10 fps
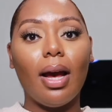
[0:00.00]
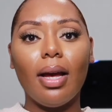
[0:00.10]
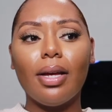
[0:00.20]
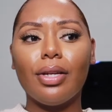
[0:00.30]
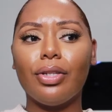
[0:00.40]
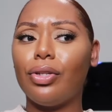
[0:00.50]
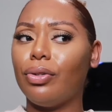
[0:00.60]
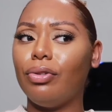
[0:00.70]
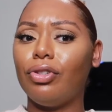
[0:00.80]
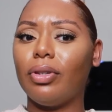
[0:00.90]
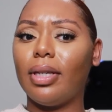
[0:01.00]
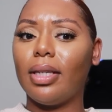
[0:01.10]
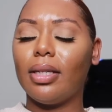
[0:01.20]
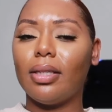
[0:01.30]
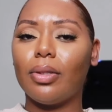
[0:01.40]
I had two
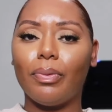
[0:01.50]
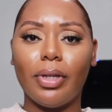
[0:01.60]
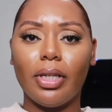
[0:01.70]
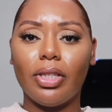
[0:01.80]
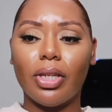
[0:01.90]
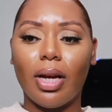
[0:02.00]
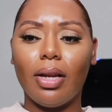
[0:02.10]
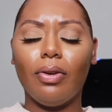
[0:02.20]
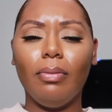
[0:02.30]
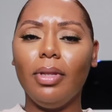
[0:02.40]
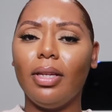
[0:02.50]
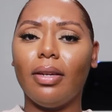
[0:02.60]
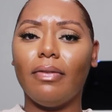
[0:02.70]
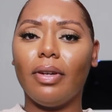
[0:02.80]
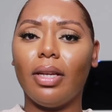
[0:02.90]
drinks which I normally
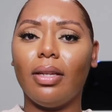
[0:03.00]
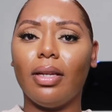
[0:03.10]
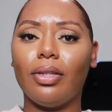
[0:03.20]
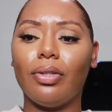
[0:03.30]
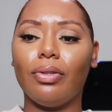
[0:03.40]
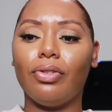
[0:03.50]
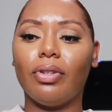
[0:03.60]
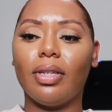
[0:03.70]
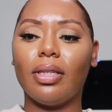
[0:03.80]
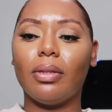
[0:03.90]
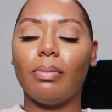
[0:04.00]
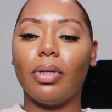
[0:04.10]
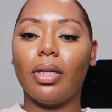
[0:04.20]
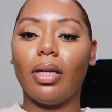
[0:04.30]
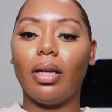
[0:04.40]
never get like two drinks
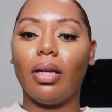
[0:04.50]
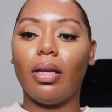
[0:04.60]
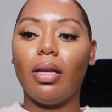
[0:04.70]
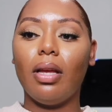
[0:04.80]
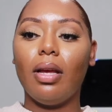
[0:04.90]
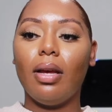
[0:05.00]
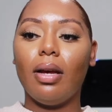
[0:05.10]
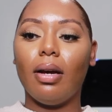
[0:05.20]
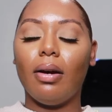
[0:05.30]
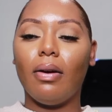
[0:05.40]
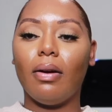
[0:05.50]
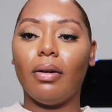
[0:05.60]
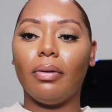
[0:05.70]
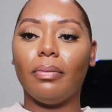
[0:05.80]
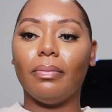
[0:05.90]
but
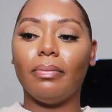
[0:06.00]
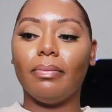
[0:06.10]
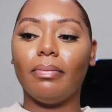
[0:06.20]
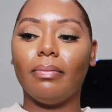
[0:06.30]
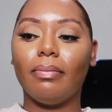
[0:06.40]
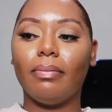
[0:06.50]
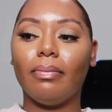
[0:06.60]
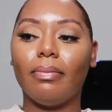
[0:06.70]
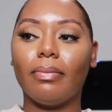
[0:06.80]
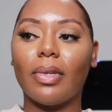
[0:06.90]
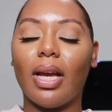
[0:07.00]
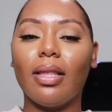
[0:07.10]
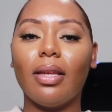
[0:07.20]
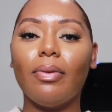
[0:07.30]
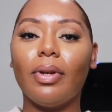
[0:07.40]
um I
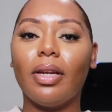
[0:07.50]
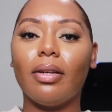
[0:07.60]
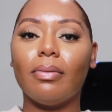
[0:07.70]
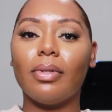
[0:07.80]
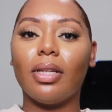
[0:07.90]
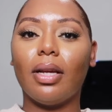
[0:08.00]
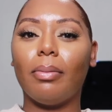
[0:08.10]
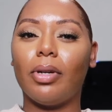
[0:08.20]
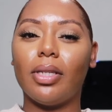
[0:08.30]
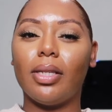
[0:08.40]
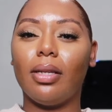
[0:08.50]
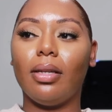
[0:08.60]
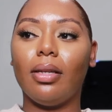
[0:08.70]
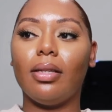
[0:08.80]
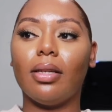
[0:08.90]
think when it comes to like
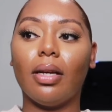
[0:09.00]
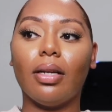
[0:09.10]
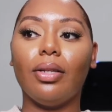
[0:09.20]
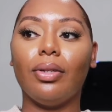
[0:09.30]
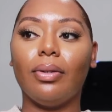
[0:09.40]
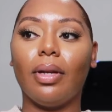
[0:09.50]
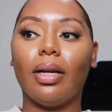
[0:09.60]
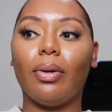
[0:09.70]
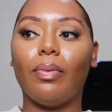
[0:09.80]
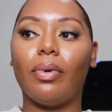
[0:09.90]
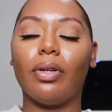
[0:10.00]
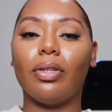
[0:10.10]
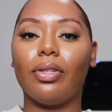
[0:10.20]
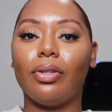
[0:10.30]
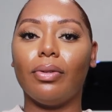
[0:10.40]
martinis, I can do like one or
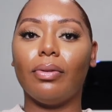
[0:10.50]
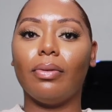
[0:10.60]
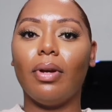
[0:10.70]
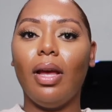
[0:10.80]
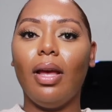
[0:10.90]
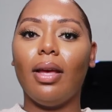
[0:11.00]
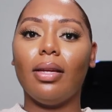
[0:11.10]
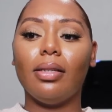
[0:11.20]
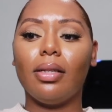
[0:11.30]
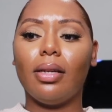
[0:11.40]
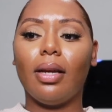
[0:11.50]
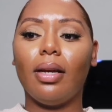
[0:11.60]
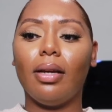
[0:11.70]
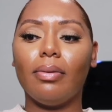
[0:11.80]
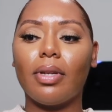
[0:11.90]
two. And
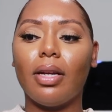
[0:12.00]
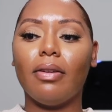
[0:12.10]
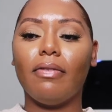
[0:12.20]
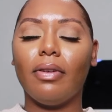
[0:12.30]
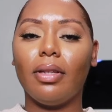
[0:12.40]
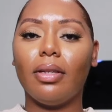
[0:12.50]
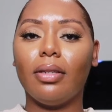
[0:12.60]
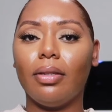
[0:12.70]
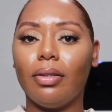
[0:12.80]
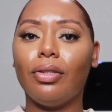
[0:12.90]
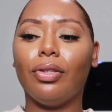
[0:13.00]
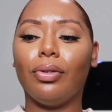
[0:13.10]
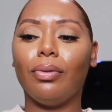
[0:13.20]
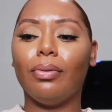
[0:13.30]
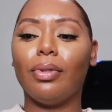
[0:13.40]
tonight I was kind of feeling
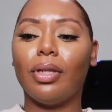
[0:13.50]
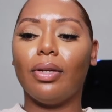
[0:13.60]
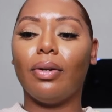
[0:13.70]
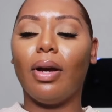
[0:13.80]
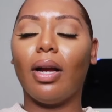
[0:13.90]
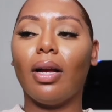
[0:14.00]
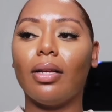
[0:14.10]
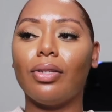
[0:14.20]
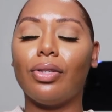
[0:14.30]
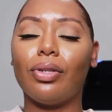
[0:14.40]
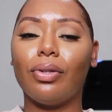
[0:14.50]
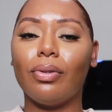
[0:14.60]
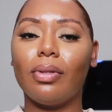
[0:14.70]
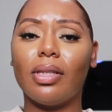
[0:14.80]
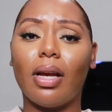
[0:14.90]
two. So I got
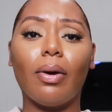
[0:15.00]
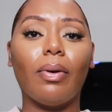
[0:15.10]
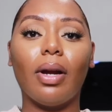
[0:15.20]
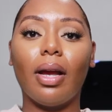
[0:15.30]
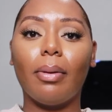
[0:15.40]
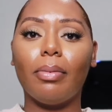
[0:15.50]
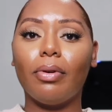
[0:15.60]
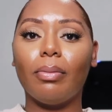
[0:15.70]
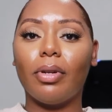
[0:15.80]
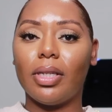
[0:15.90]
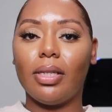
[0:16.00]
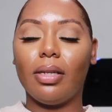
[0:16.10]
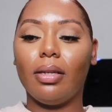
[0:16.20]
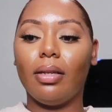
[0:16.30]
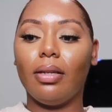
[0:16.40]
two sour apple
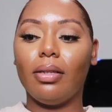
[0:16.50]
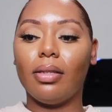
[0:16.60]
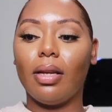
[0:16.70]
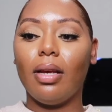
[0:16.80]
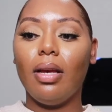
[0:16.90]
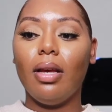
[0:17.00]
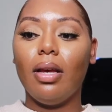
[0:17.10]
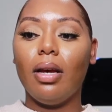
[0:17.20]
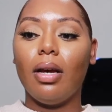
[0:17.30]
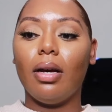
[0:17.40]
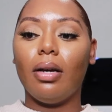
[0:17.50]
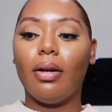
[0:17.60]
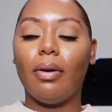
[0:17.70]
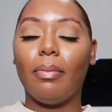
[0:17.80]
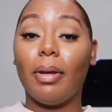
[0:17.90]
martinis.
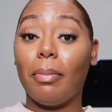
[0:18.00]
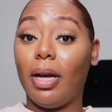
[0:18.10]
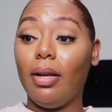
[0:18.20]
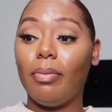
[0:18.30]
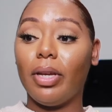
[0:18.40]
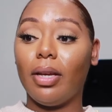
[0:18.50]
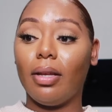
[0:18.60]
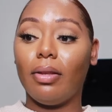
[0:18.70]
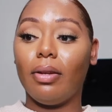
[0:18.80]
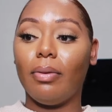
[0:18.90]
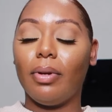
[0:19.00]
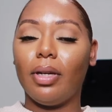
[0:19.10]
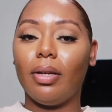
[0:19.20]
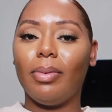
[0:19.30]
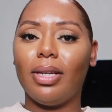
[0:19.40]
Um, in my opinion, I thought they were
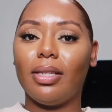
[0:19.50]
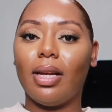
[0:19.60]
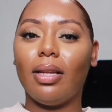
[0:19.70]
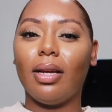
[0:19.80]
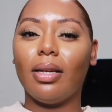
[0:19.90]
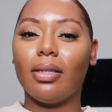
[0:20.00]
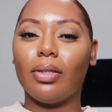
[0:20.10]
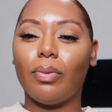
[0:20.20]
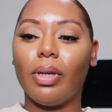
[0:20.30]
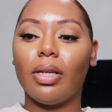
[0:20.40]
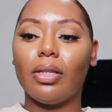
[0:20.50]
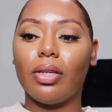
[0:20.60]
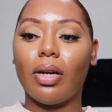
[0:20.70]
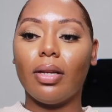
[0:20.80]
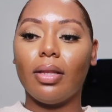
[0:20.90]
good because I like sweet and
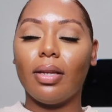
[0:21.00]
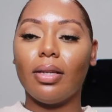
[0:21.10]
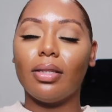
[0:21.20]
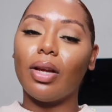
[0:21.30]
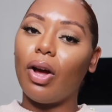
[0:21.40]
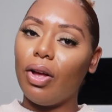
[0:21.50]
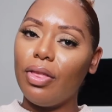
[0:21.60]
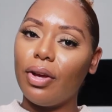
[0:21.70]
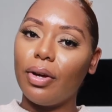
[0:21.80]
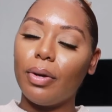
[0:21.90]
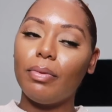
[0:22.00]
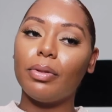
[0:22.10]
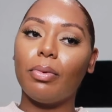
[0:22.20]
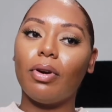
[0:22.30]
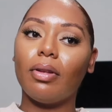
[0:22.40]
tart things. Although it was
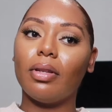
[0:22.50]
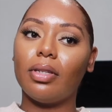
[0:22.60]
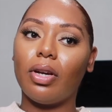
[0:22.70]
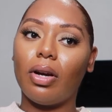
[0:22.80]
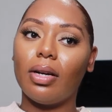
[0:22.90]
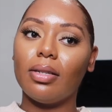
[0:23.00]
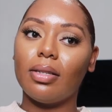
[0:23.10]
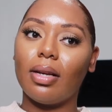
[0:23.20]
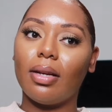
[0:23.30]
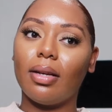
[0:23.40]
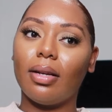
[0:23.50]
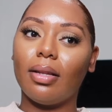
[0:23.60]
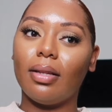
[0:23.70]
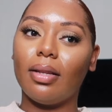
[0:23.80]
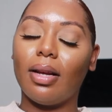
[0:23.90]
more on the tart
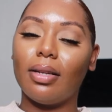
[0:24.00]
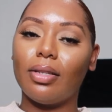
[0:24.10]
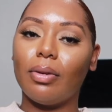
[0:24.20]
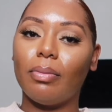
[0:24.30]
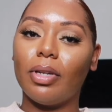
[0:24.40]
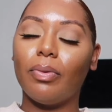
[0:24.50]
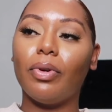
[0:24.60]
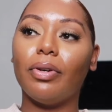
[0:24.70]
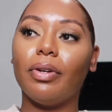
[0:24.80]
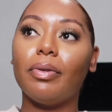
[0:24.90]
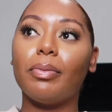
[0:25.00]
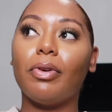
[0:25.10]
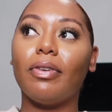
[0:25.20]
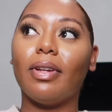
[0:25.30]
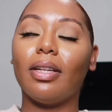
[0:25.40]
side, not so much. Well, it was
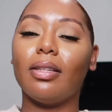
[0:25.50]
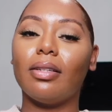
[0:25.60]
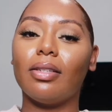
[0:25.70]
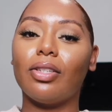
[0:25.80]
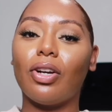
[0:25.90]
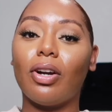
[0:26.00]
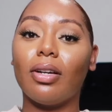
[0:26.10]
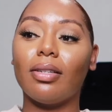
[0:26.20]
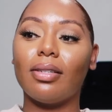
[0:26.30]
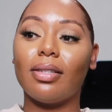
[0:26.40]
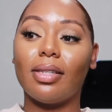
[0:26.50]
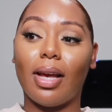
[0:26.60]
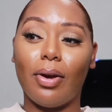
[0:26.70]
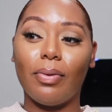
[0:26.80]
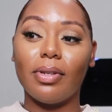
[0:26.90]
more on like the tart
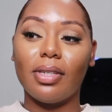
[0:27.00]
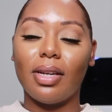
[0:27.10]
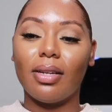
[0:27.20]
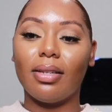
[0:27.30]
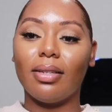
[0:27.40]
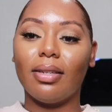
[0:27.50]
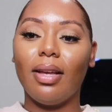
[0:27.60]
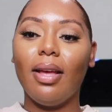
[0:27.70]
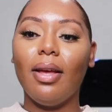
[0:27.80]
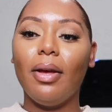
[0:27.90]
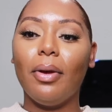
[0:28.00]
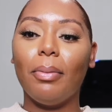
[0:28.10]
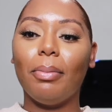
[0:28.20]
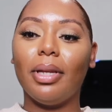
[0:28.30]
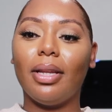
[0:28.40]
sour side.
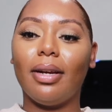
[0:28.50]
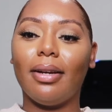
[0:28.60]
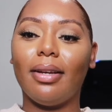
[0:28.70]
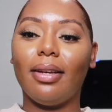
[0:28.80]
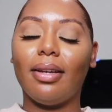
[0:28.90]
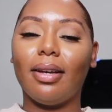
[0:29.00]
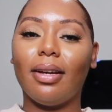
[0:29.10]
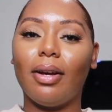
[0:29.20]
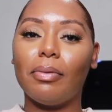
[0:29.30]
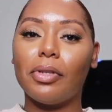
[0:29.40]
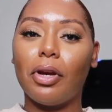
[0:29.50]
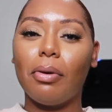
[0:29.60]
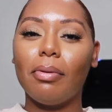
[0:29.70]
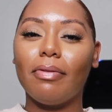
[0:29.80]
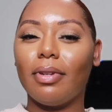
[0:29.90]
But like I was
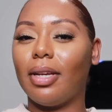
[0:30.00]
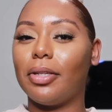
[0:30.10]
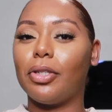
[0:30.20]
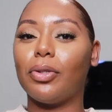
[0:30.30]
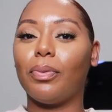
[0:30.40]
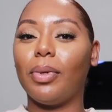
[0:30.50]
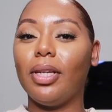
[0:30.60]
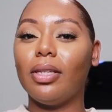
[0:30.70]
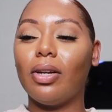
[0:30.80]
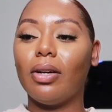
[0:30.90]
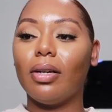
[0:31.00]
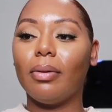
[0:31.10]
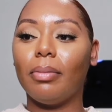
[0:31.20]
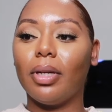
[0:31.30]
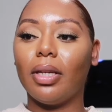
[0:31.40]
hoping for like sweet tart,
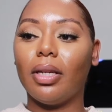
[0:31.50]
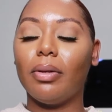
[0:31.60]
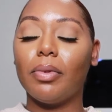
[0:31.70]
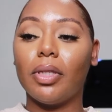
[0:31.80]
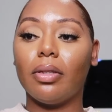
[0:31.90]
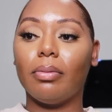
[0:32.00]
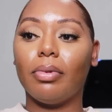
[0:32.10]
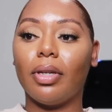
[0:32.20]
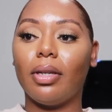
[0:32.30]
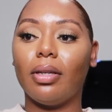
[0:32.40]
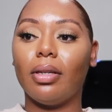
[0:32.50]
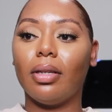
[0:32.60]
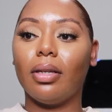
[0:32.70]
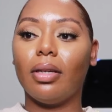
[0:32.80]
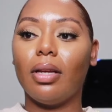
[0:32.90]
but it was still pretty
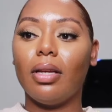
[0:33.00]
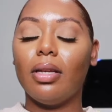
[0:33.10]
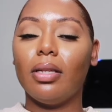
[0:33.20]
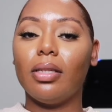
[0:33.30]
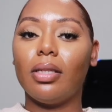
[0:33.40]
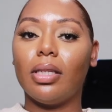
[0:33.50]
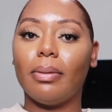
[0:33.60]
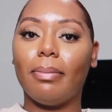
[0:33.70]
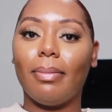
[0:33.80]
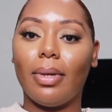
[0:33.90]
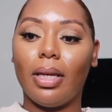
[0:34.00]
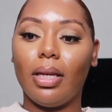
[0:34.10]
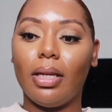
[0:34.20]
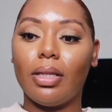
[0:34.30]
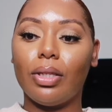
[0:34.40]
good to
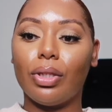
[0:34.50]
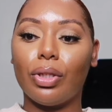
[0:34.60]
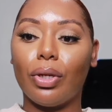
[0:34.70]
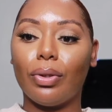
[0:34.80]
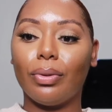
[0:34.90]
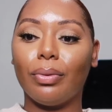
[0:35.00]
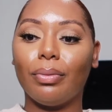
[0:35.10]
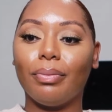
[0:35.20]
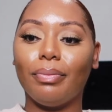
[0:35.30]
me. So